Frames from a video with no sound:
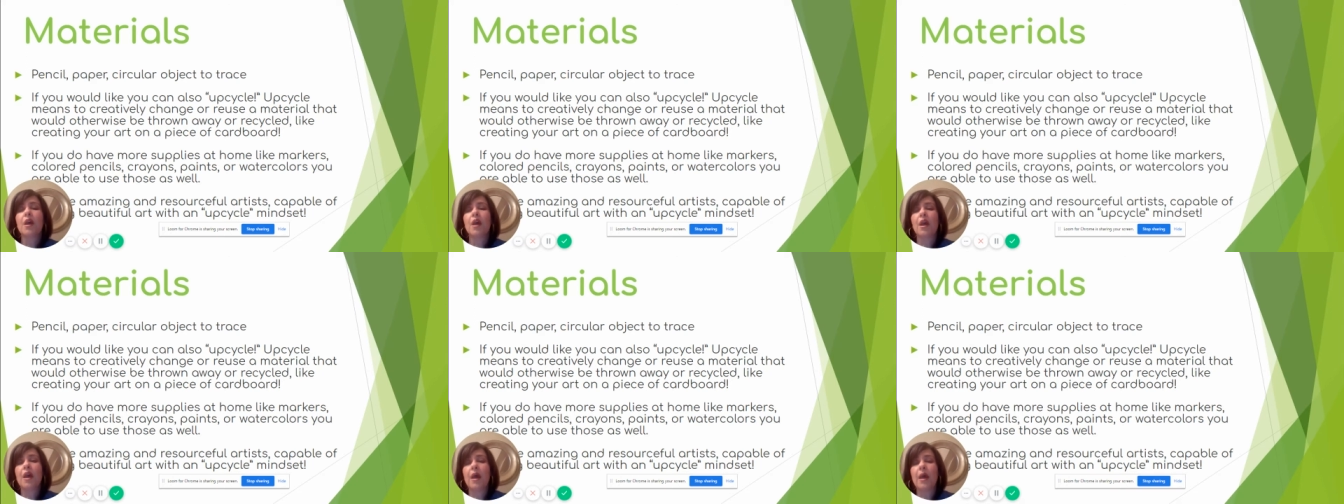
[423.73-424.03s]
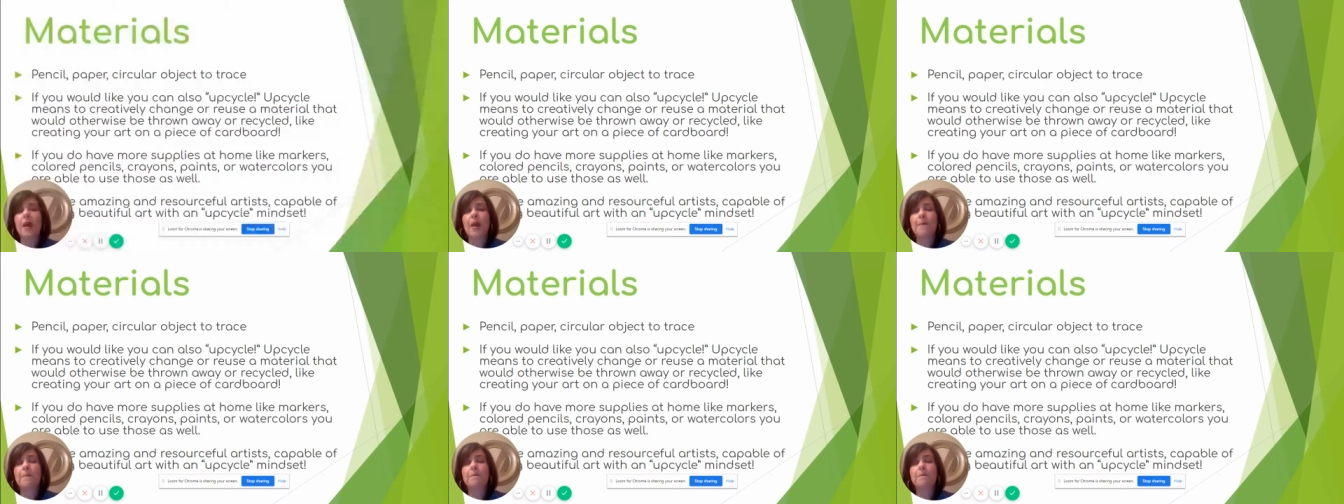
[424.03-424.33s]

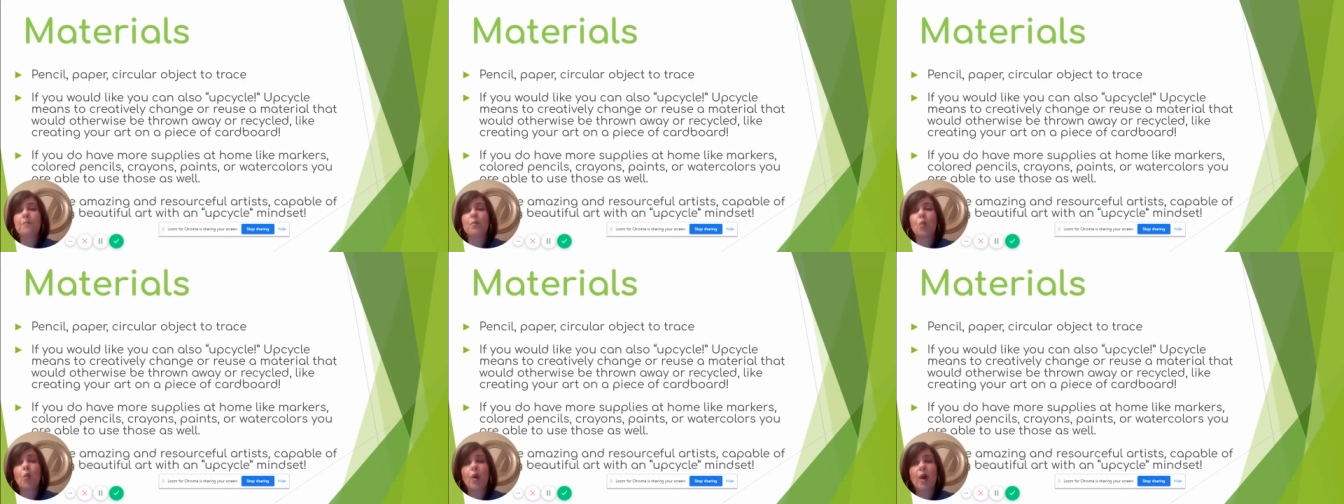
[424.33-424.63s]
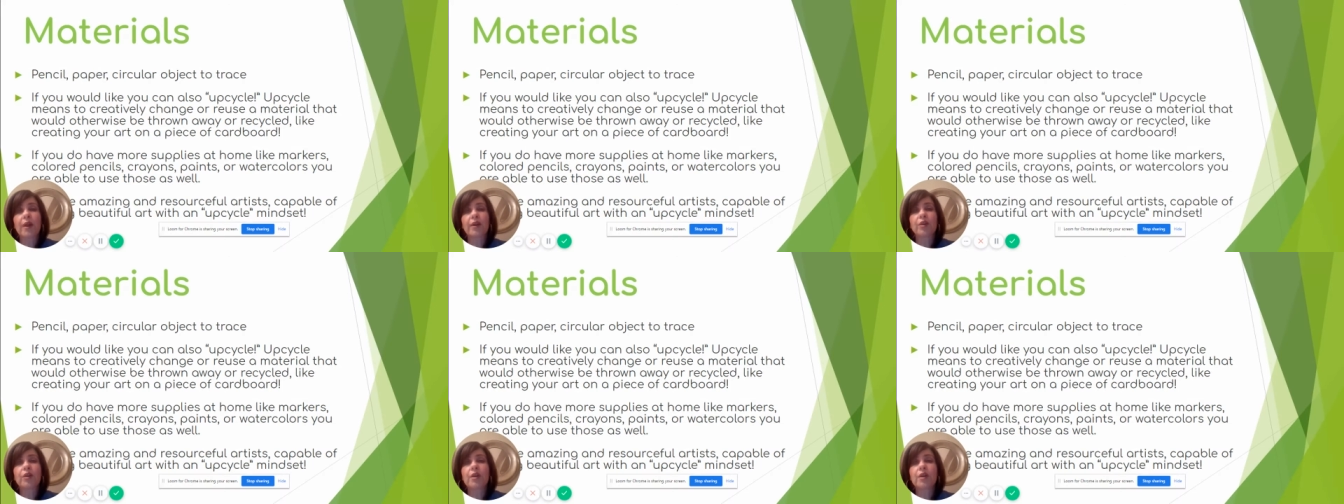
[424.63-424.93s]

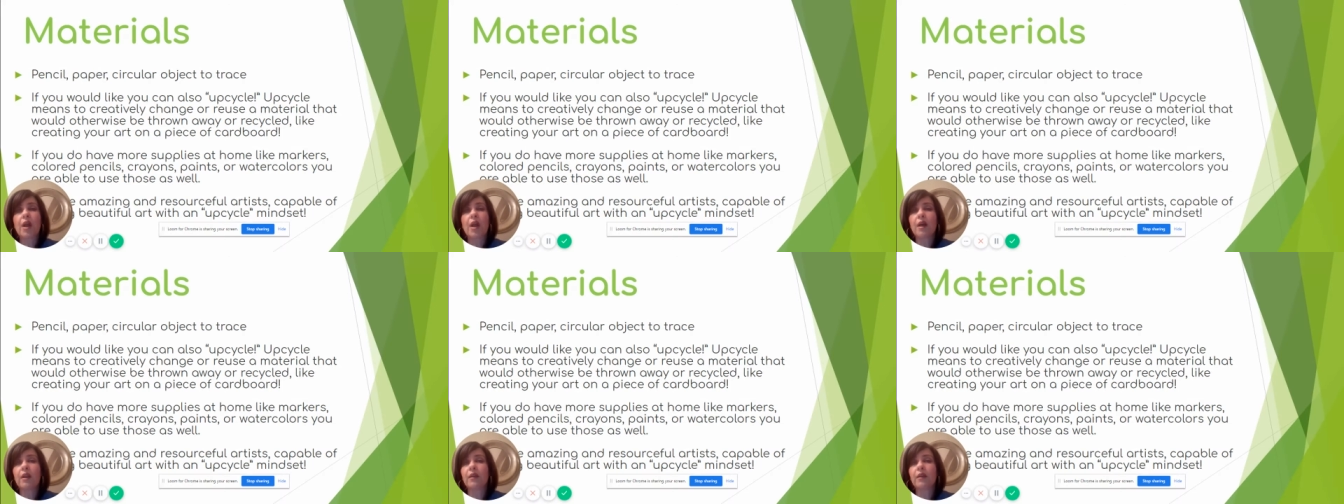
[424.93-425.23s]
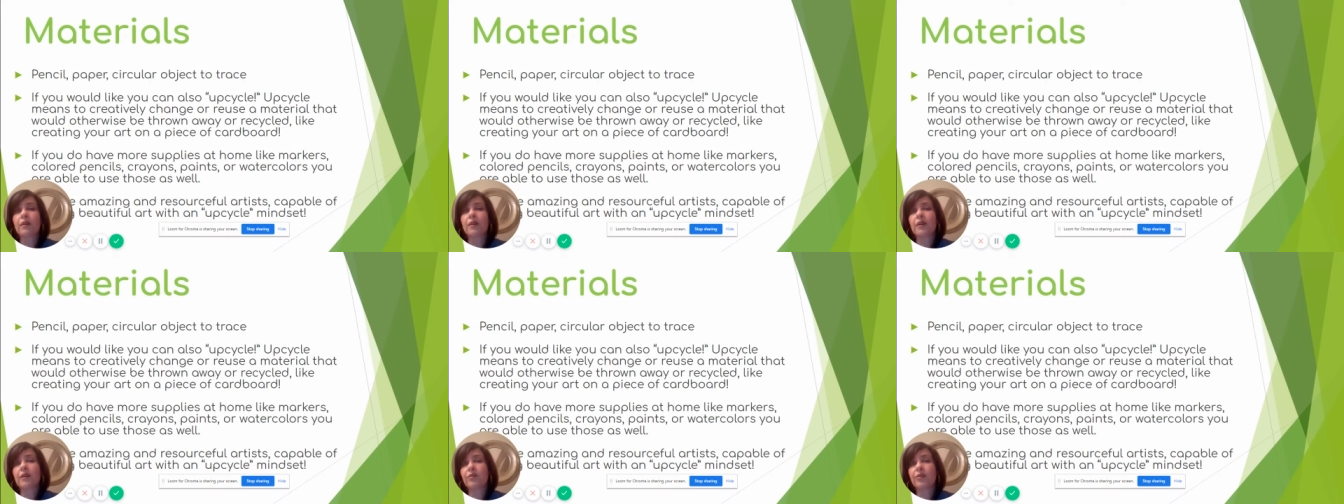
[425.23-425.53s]

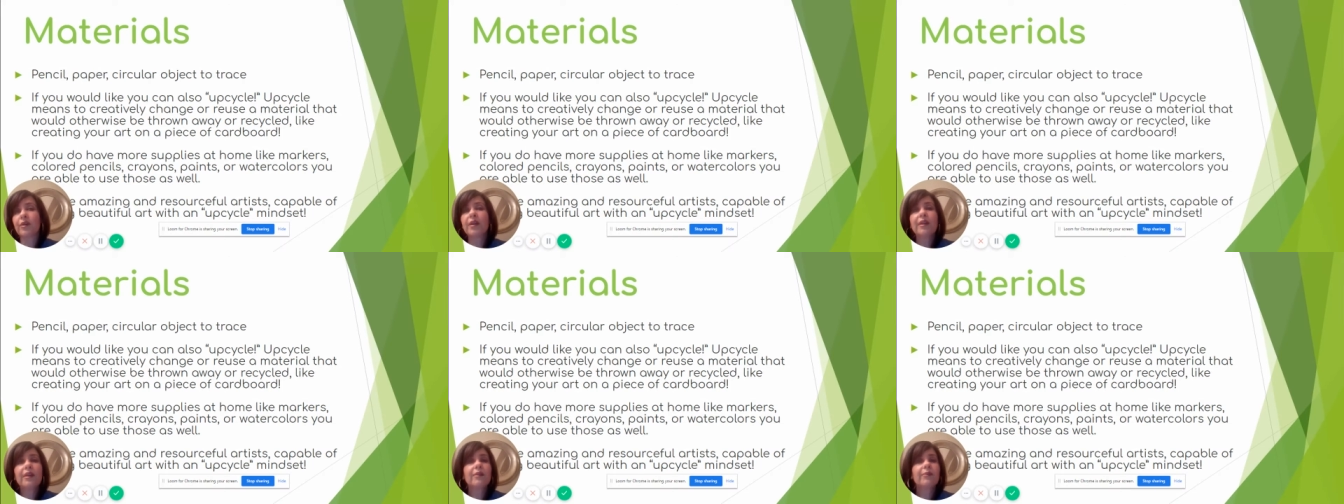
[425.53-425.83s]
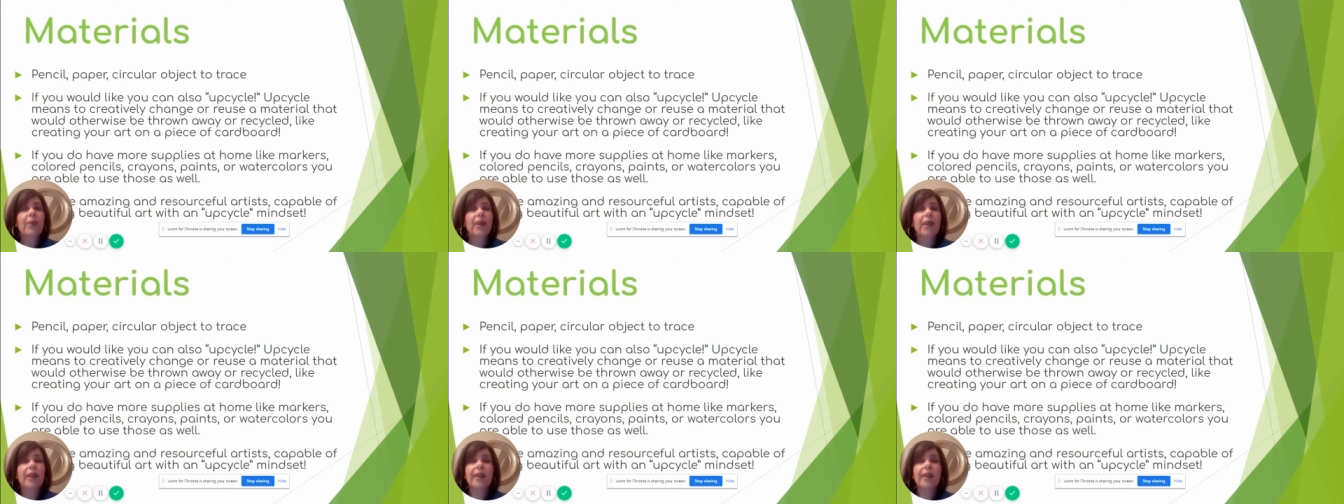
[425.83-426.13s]
watercolor,
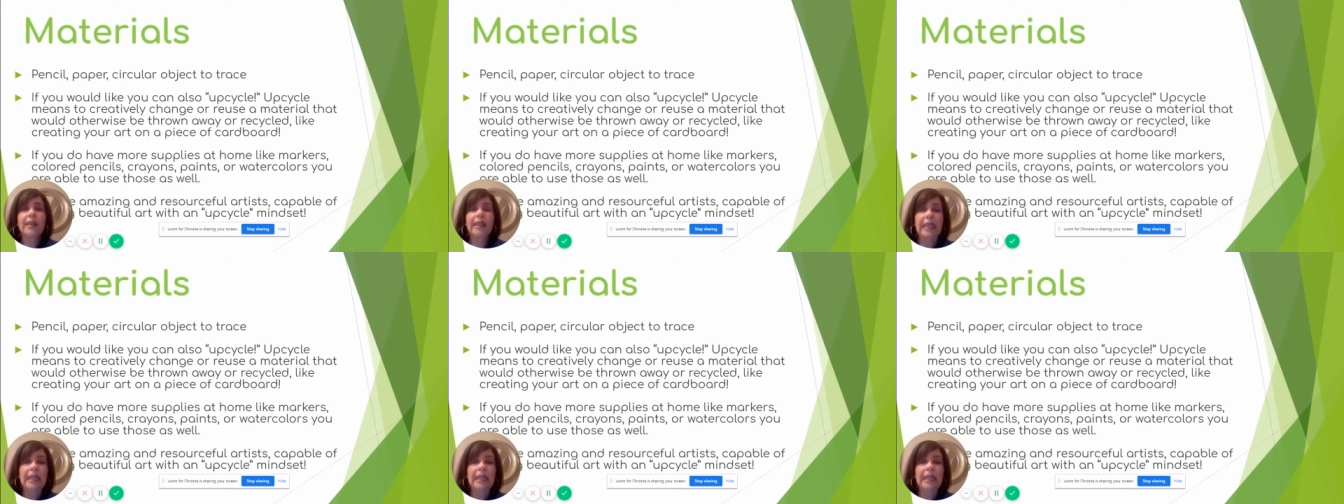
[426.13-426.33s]
acrylic paint,